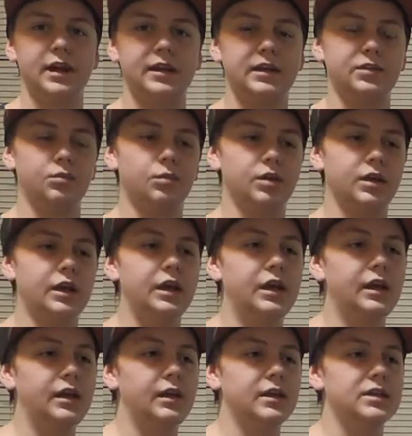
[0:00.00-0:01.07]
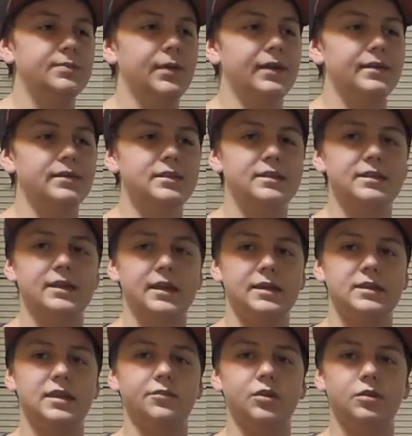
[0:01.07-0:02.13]
I didn't want to spend
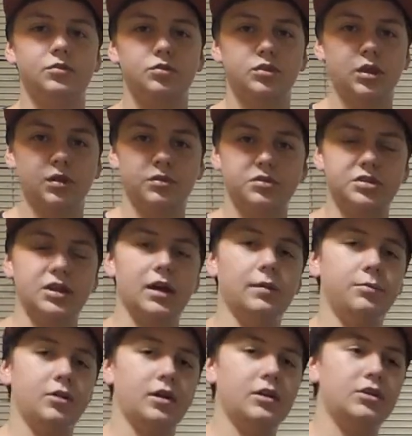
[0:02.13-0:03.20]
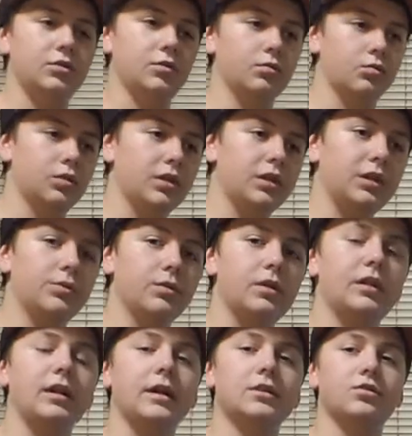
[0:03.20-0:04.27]
$600-700 to upgrade to a really,
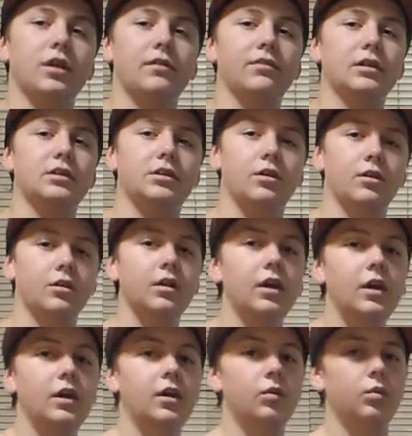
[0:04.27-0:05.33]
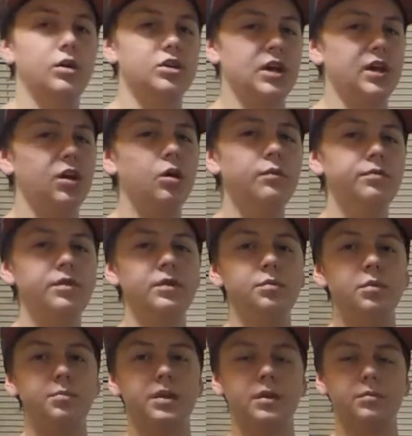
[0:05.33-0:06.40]
really nice graphics card, which I hopefully
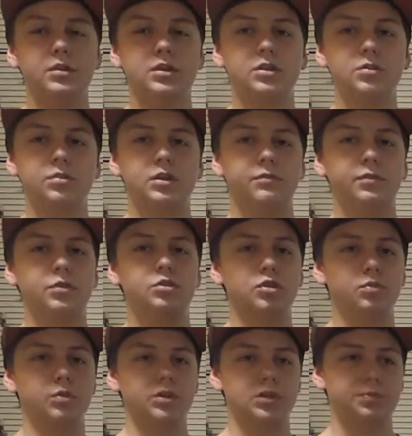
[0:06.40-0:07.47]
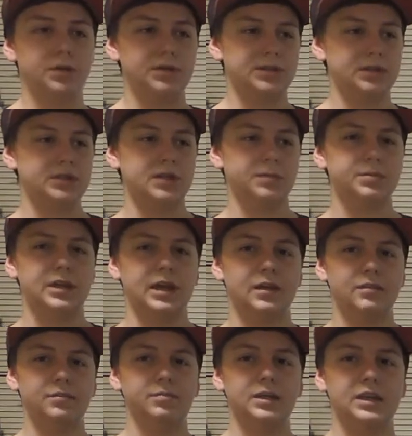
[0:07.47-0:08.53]
will be able to do in the future once prices come
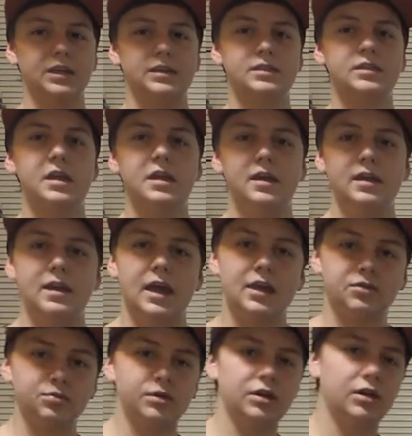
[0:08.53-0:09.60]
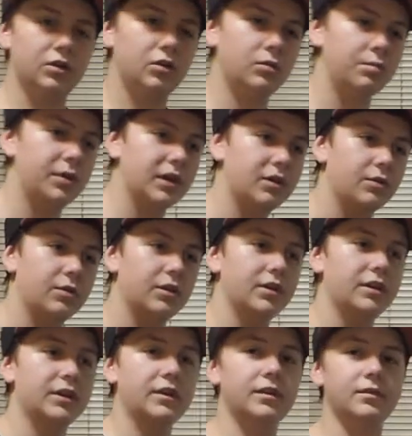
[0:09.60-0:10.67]
down, because as we know,
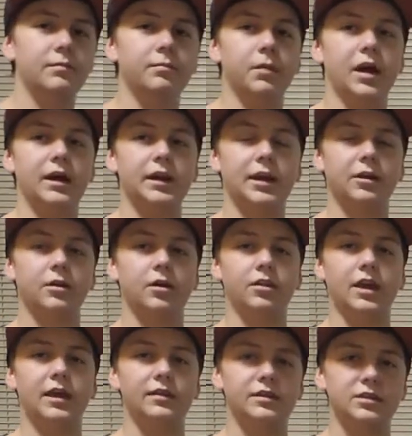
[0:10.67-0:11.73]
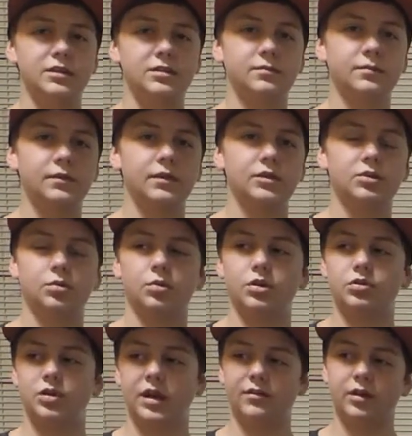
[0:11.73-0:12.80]
Bitcoin mining and all that is
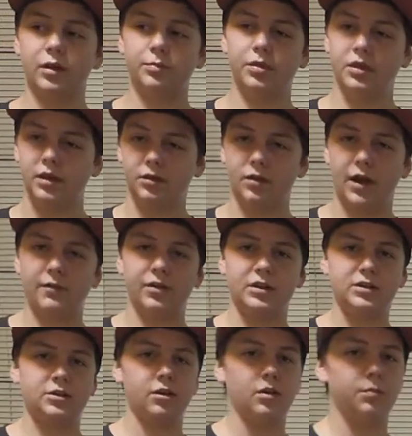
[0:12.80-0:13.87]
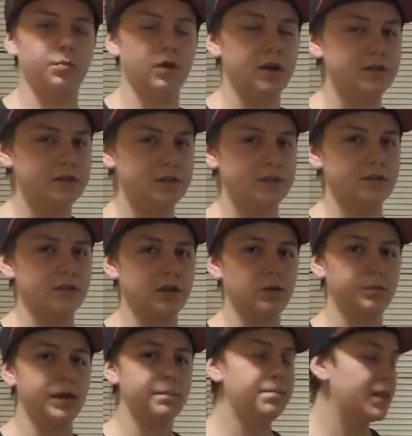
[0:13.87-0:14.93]
sort of driving up the graphics card prices a
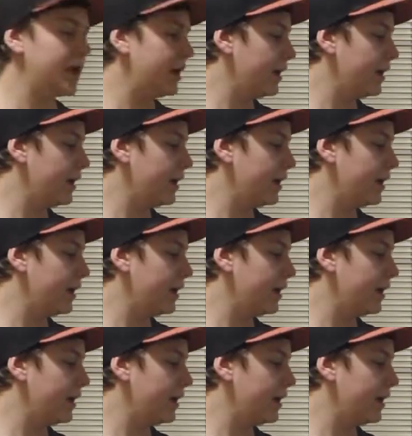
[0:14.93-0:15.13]
little bit.